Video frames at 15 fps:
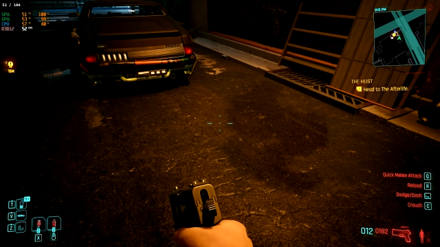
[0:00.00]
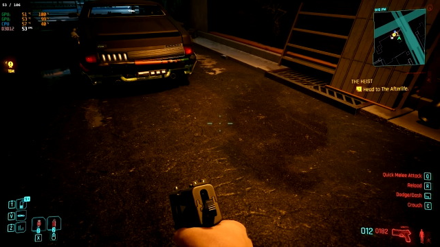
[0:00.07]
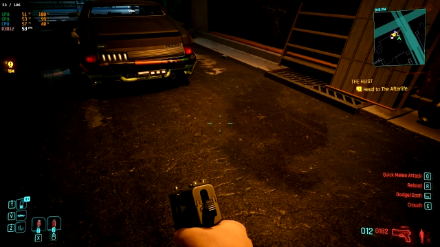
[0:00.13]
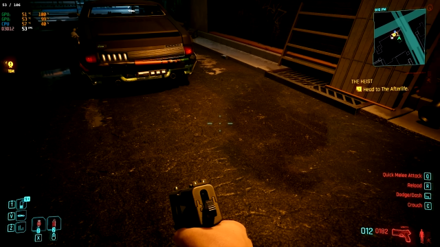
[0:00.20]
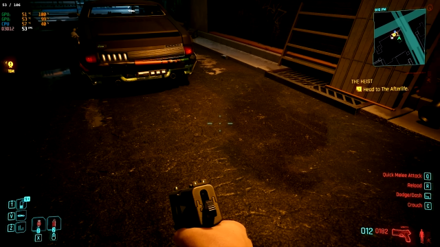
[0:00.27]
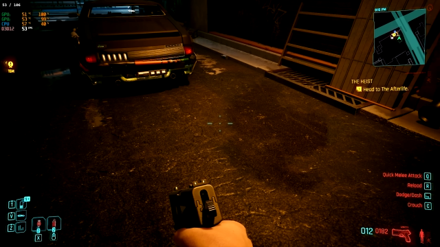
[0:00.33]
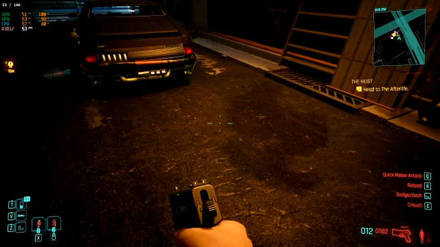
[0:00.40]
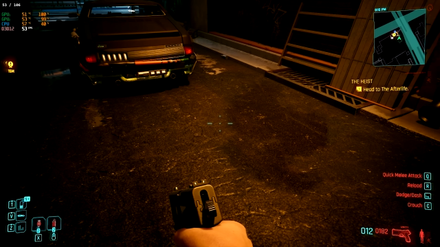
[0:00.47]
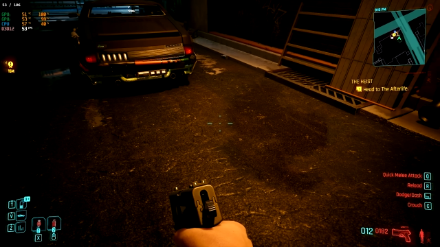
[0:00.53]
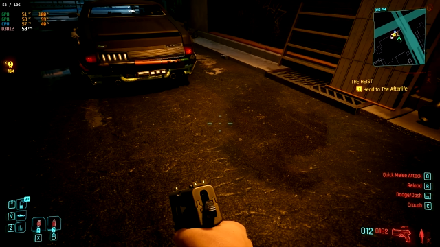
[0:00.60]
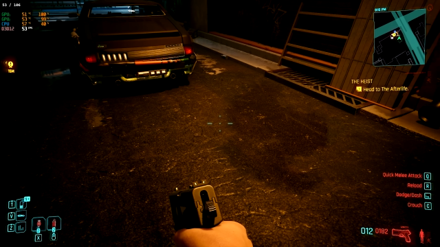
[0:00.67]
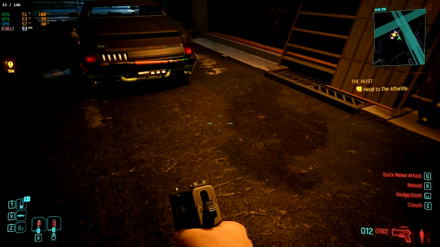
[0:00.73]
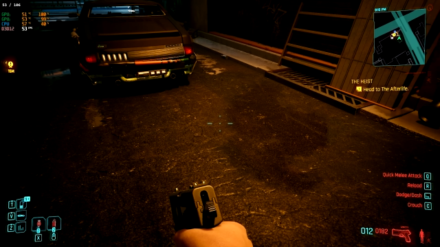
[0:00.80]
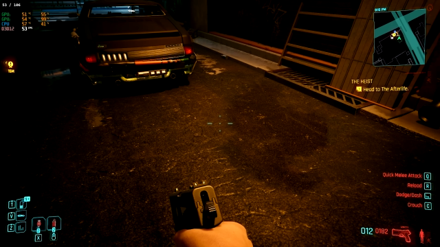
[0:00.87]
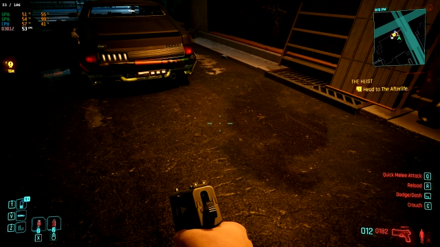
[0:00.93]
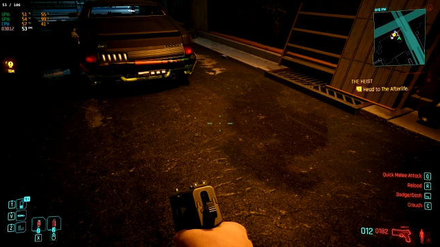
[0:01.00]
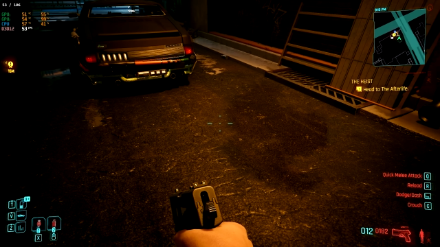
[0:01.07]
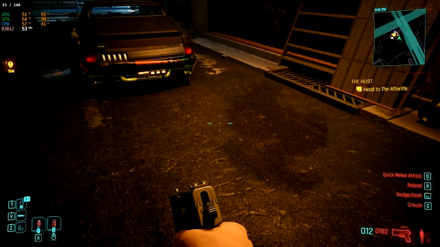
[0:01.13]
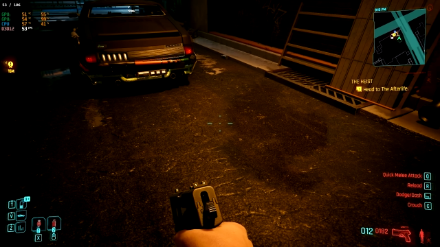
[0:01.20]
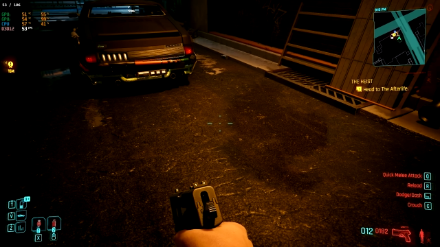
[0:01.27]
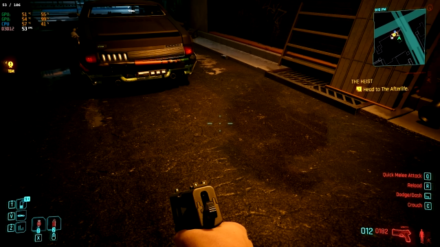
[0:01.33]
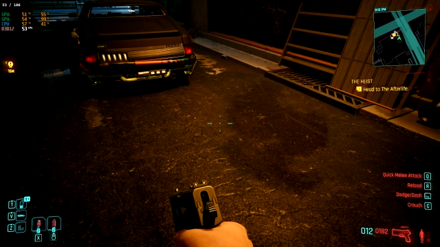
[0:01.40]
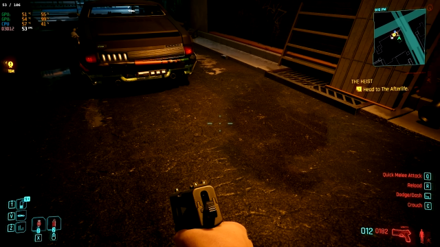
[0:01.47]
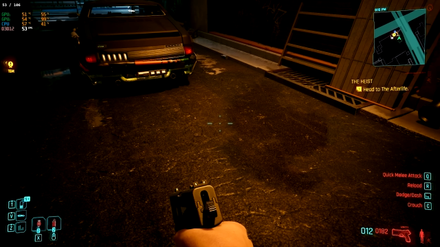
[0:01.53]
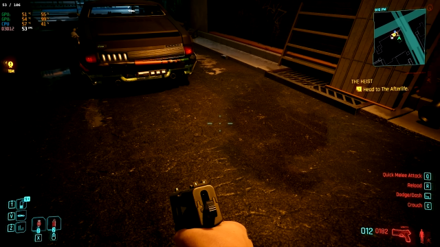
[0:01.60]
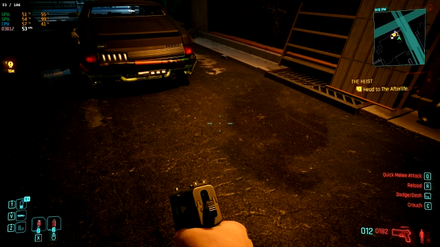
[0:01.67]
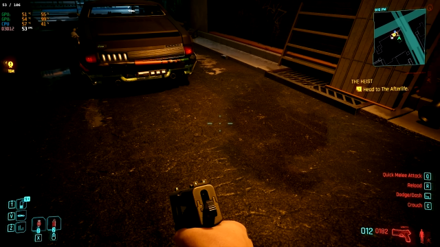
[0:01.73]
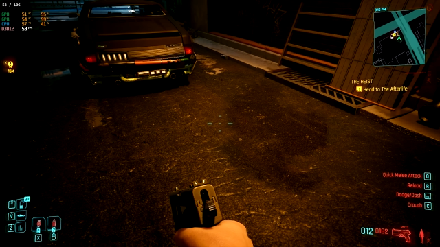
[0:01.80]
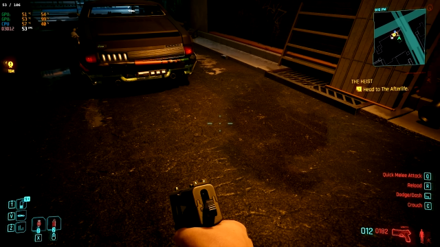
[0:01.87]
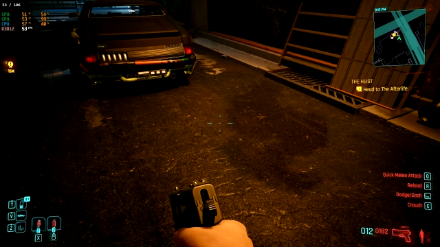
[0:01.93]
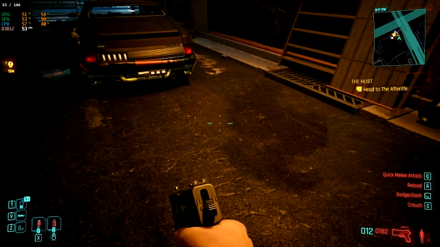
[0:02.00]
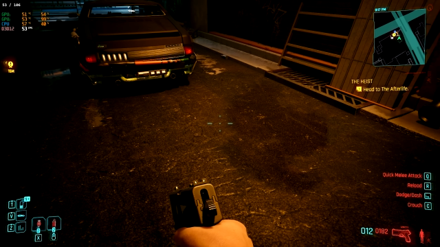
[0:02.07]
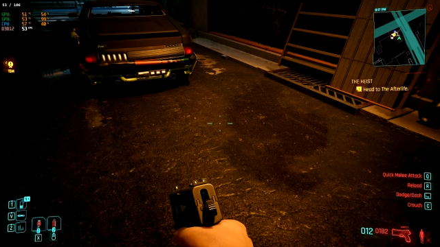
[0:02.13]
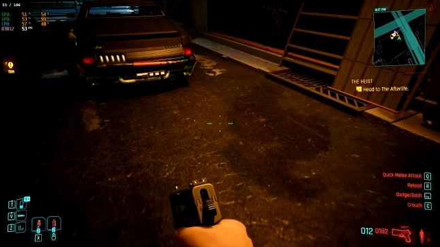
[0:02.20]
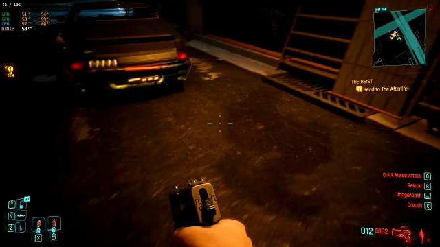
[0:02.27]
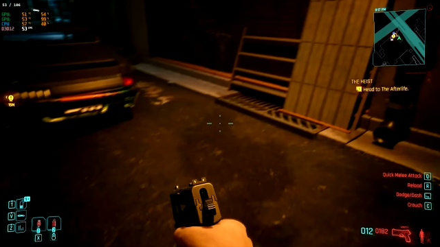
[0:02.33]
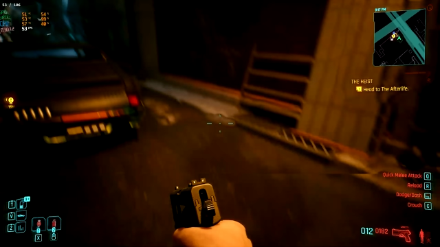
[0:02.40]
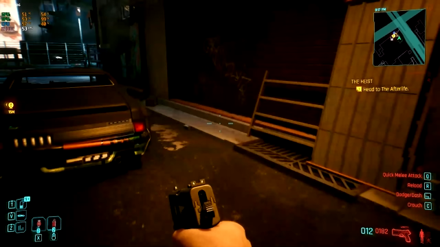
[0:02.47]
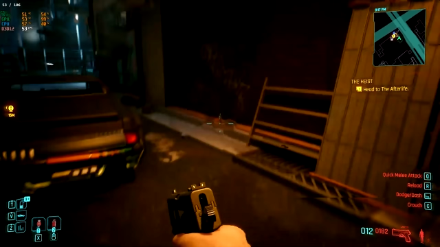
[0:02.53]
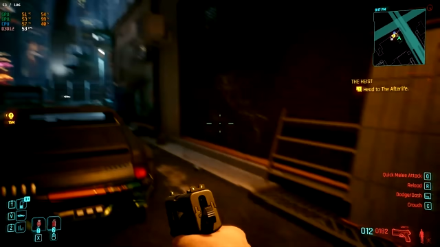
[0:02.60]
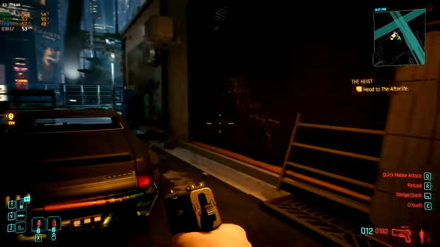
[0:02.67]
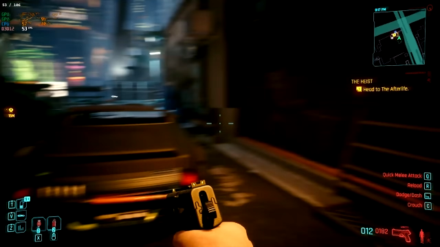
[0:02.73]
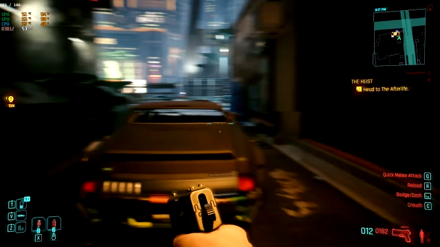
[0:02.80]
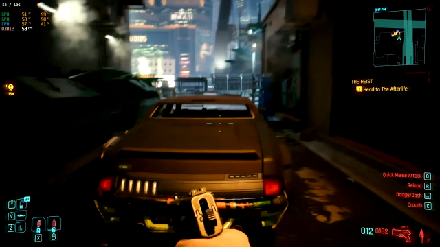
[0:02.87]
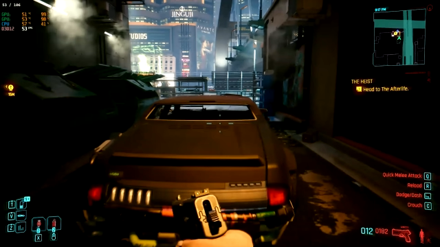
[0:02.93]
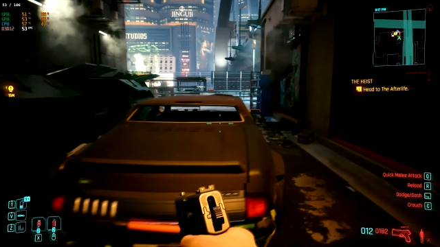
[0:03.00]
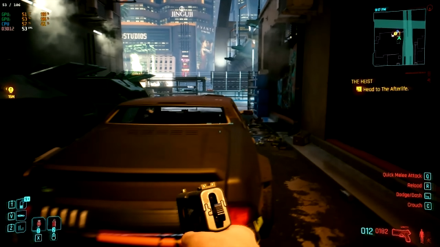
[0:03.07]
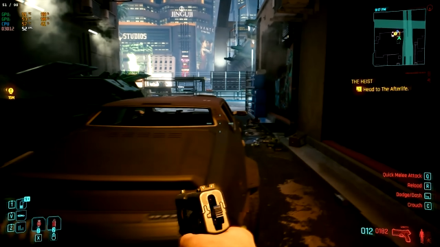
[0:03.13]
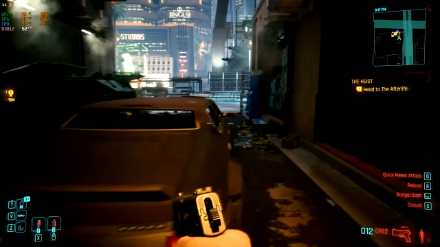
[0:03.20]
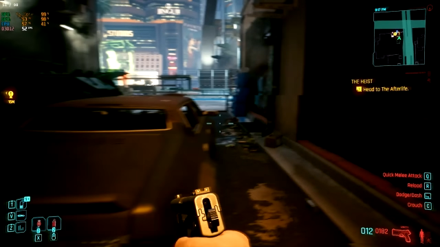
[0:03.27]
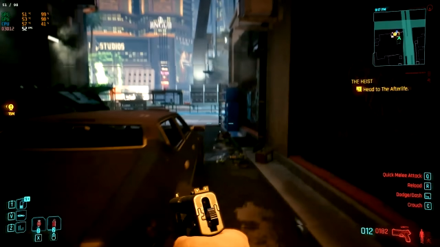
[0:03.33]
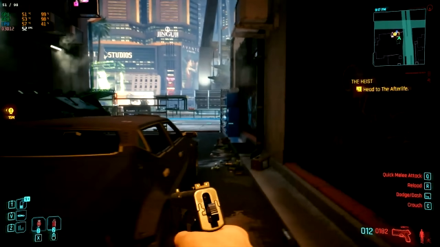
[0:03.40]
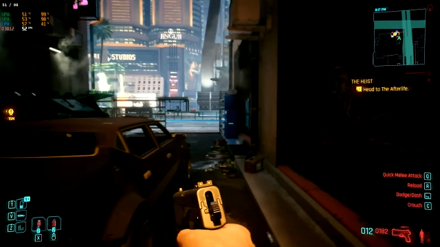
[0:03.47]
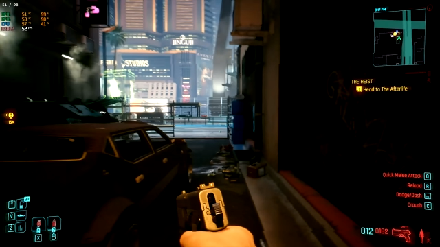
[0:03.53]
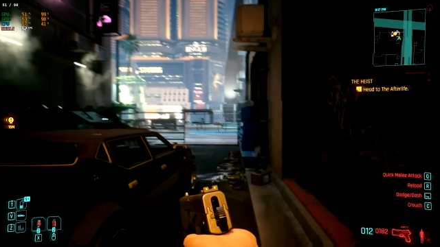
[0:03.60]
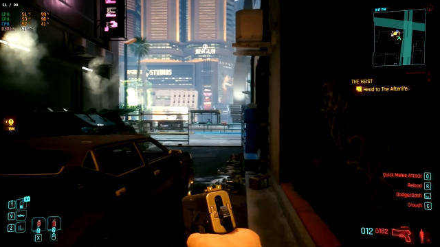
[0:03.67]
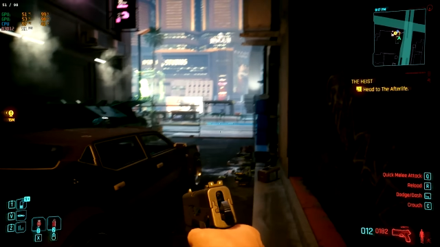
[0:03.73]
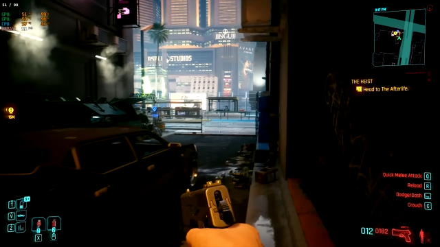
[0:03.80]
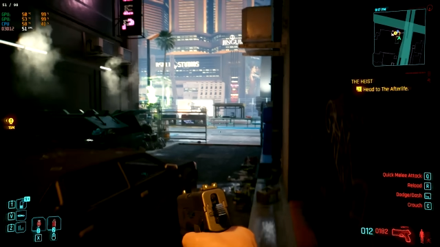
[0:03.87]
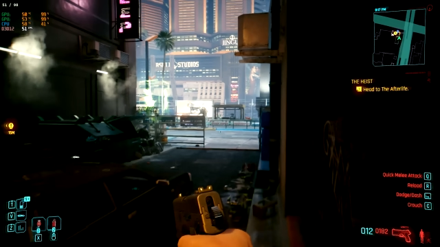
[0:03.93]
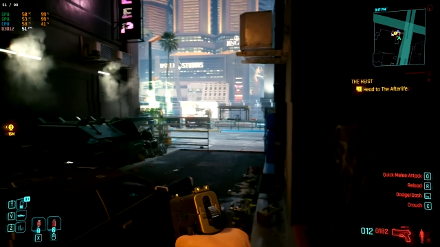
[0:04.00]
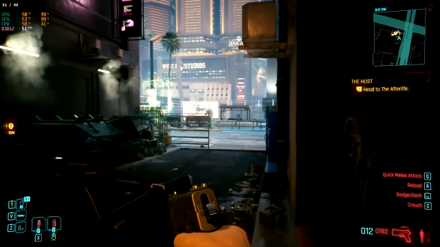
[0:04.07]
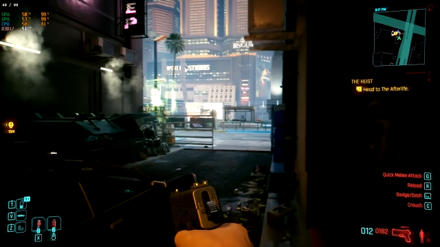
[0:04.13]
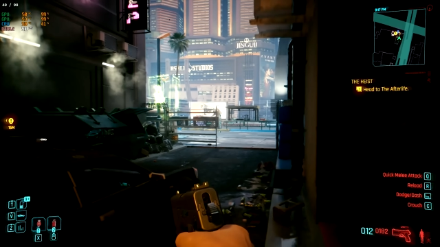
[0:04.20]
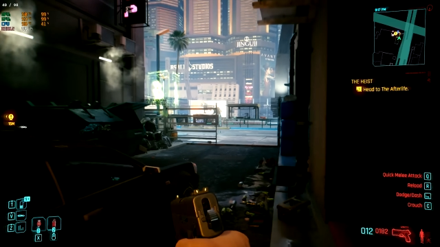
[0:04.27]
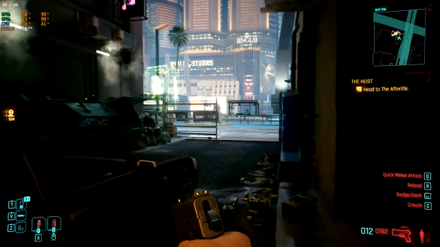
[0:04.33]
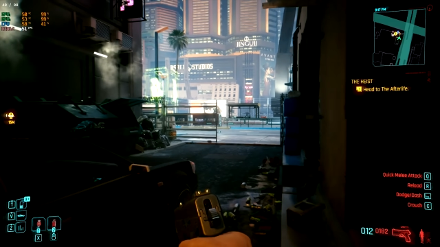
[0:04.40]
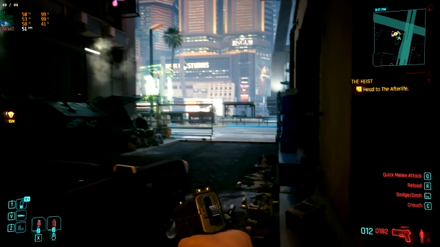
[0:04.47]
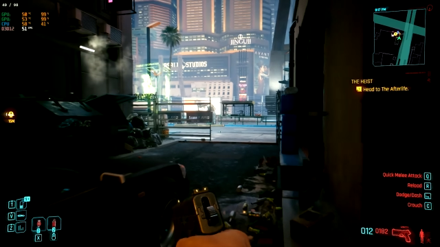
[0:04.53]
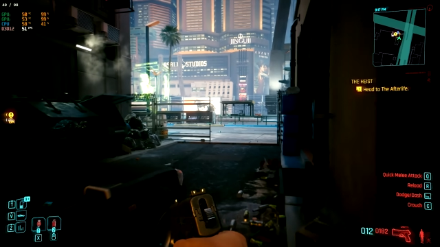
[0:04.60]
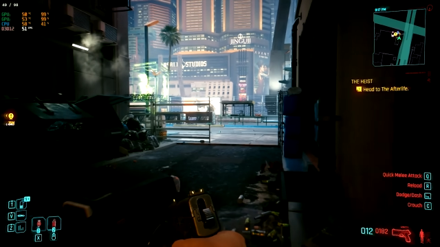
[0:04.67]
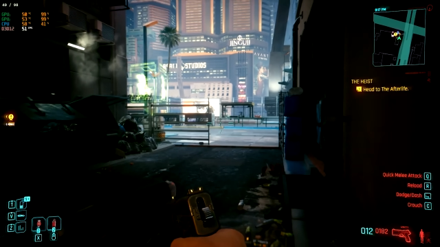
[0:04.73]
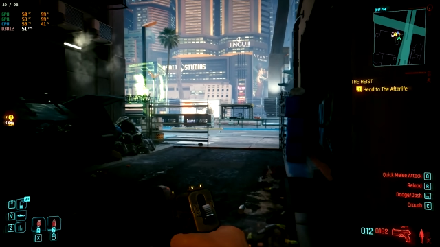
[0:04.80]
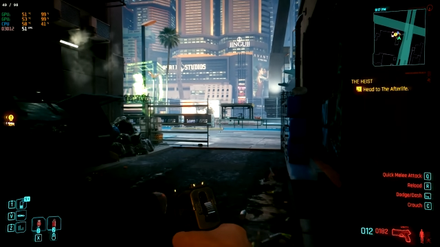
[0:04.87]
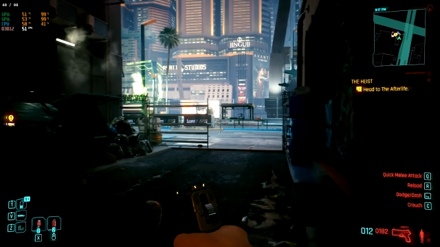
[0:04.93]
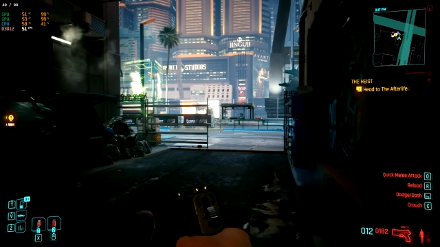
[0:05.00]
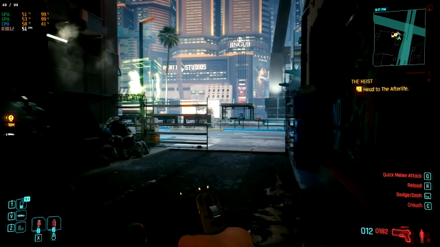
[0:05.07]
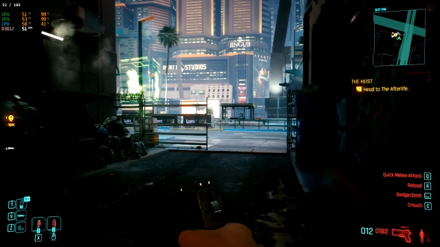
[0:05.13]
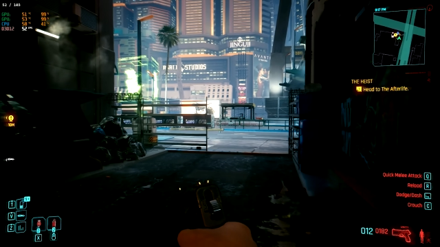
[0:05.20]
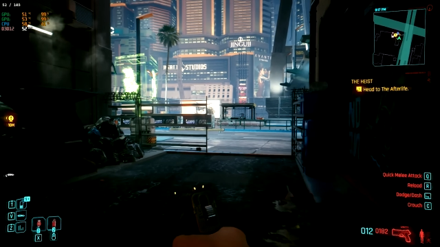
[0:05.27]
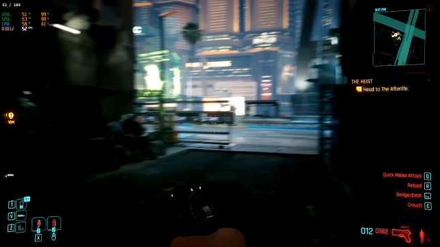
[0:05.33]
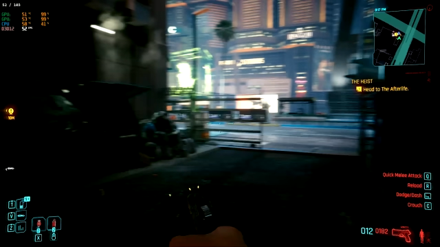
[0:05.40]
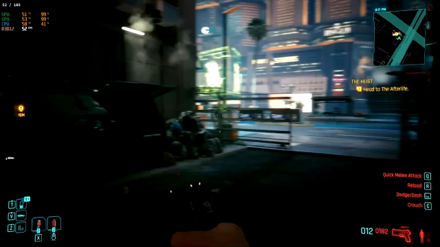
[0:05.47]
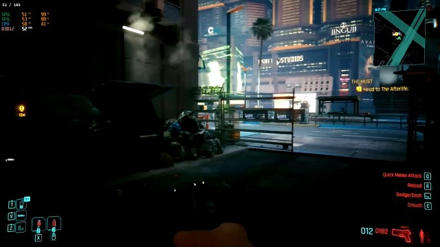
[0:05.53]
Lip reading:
Nobody's mouth can be seen.